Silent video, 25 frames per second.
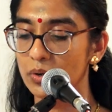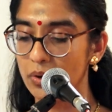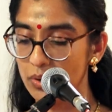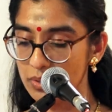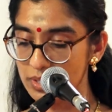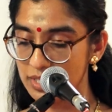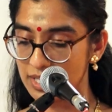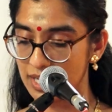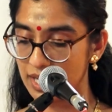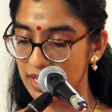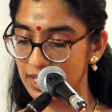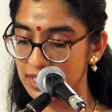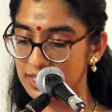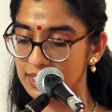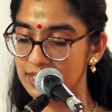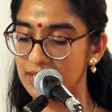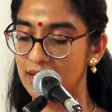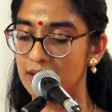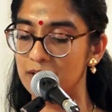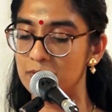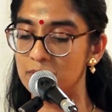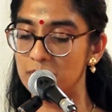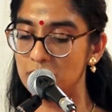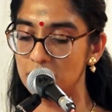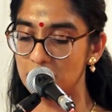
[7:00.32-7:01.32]
context,
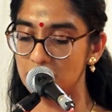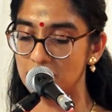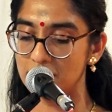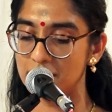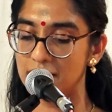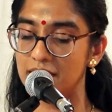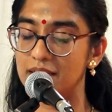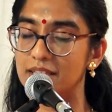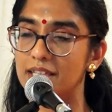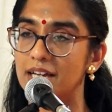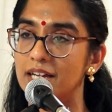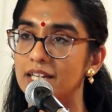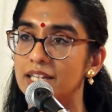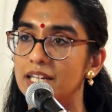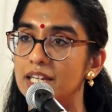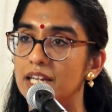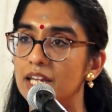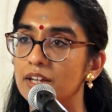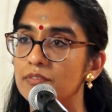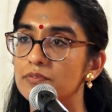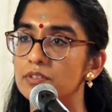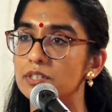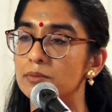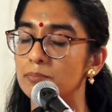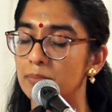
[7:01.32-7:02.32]
and music that
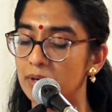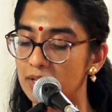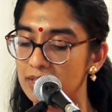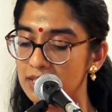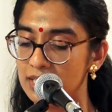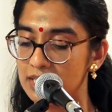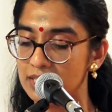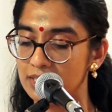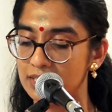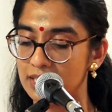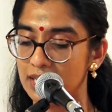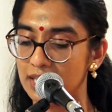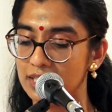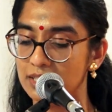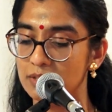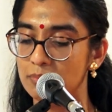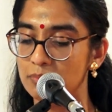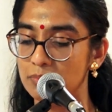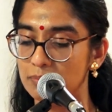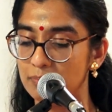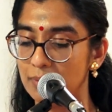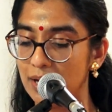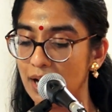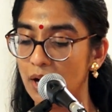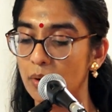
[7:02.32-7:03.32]
gives Pannisai
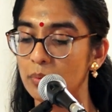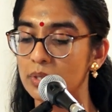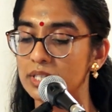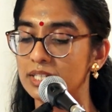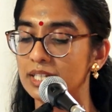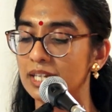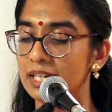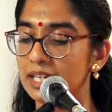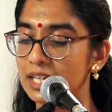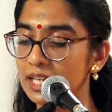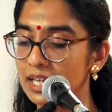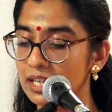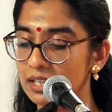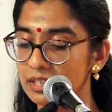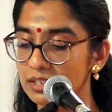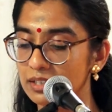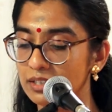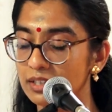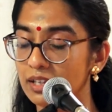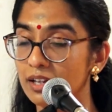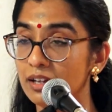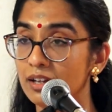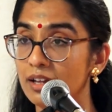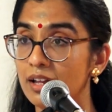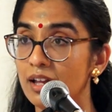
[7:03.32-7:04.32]
the power to
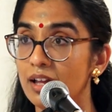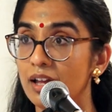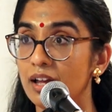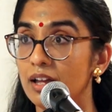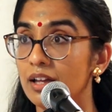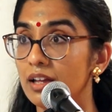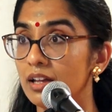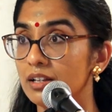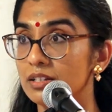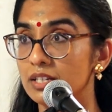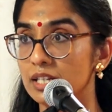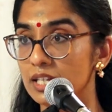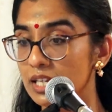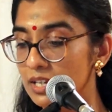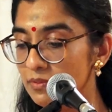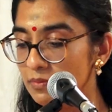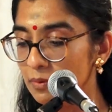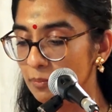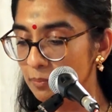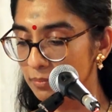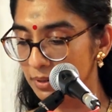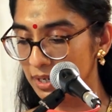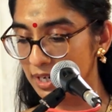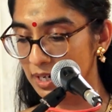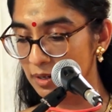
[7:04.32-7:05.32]
heal, to
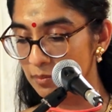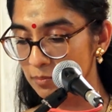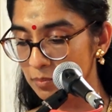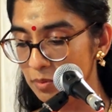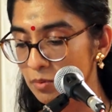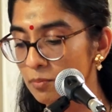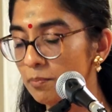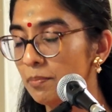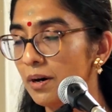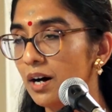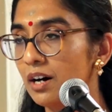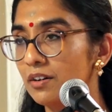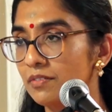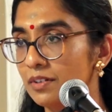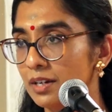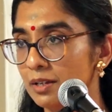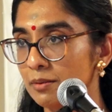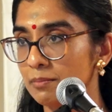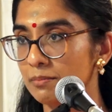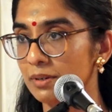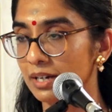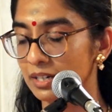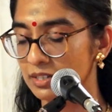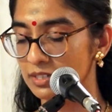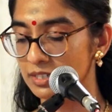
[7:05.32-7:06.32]
even bring
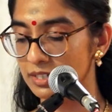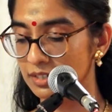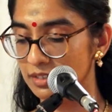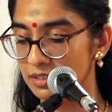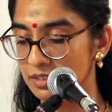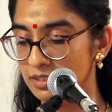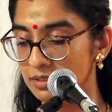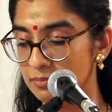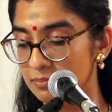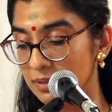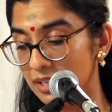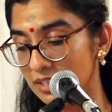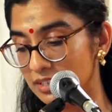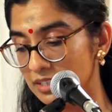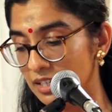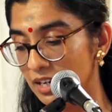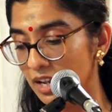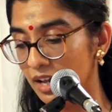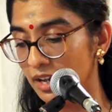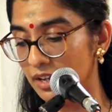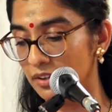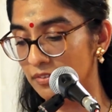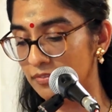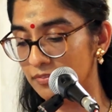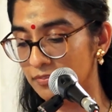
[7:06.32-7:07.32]
Pumpavai back to
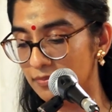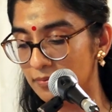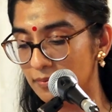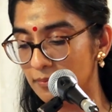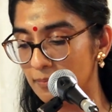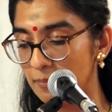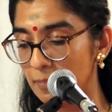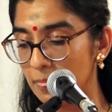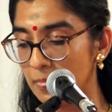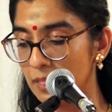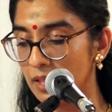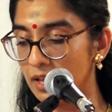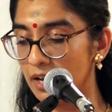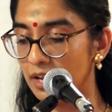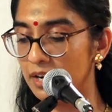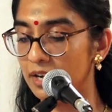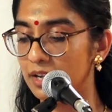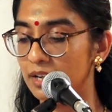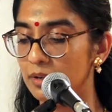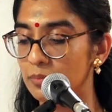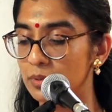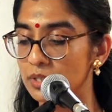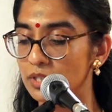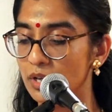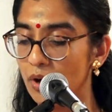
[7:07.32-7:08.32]
life. And
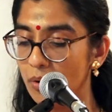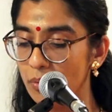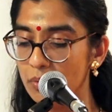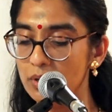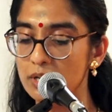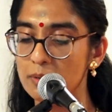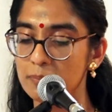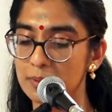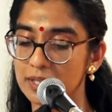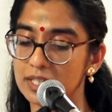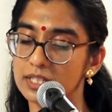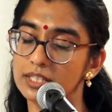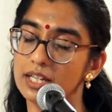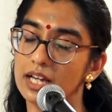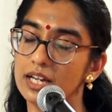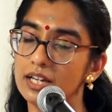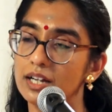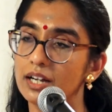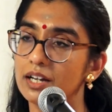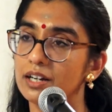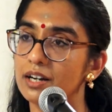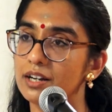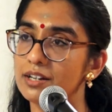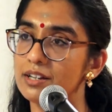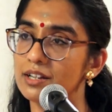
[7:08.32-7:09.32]
it was only because I
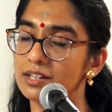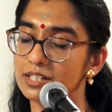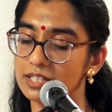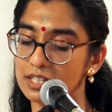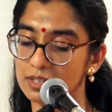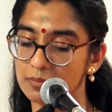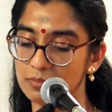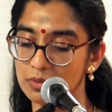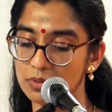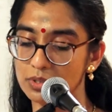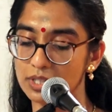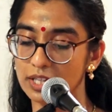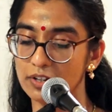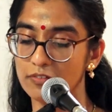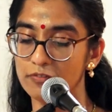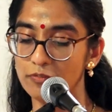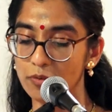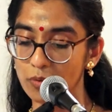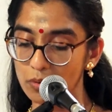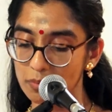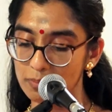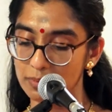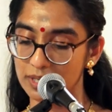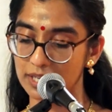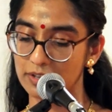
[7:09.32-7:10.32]
learned Carnatic music
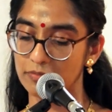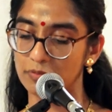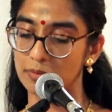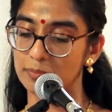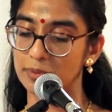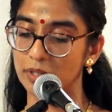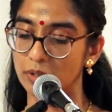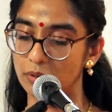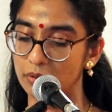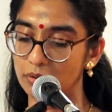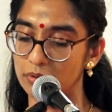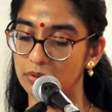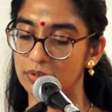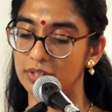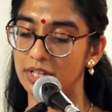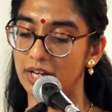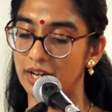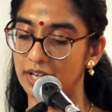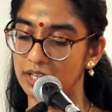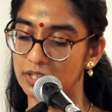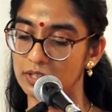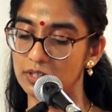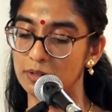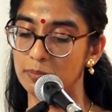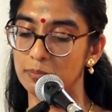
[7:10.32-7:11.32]
formally from a guru that
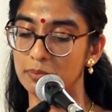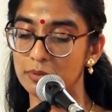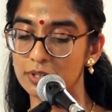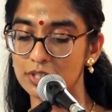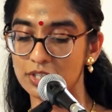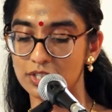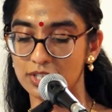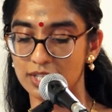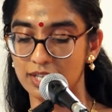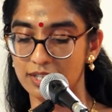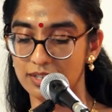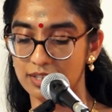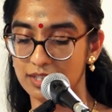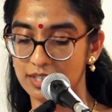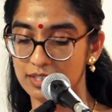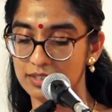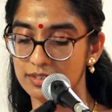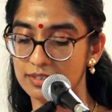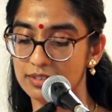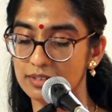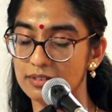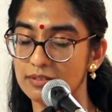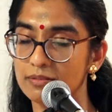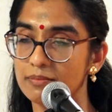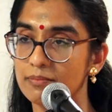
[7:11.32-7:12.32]
I could appreciate
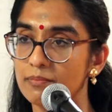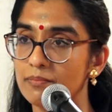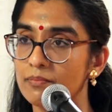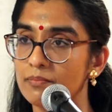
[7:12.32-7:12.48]
this.